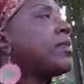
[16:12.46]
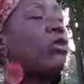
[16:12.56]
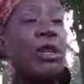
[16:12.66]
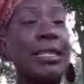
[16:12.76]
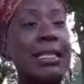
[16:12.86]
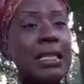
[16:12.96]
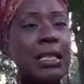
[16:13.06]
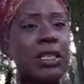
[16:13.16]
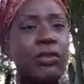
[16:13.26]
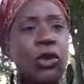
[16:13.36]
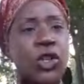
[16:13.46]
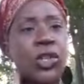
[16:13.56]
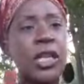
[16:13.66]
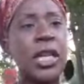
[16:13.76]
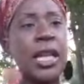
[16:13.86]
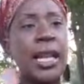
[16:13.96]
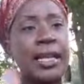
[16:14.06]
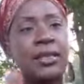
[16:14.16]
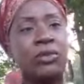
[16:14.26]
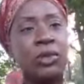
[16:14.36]
resistance, of course you're going to get
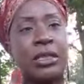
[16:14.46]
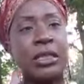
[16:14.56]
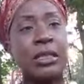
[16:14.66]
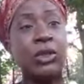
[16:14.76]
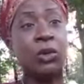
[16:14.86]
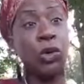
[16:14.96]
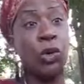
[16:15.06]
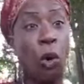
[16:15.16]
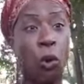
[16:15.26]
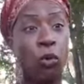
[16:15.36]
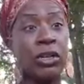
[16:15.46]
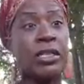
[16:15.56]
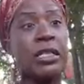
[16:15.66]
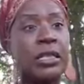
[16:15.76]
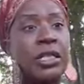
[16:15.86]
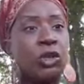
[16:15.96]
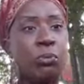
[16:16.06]
less resistance or no resistance.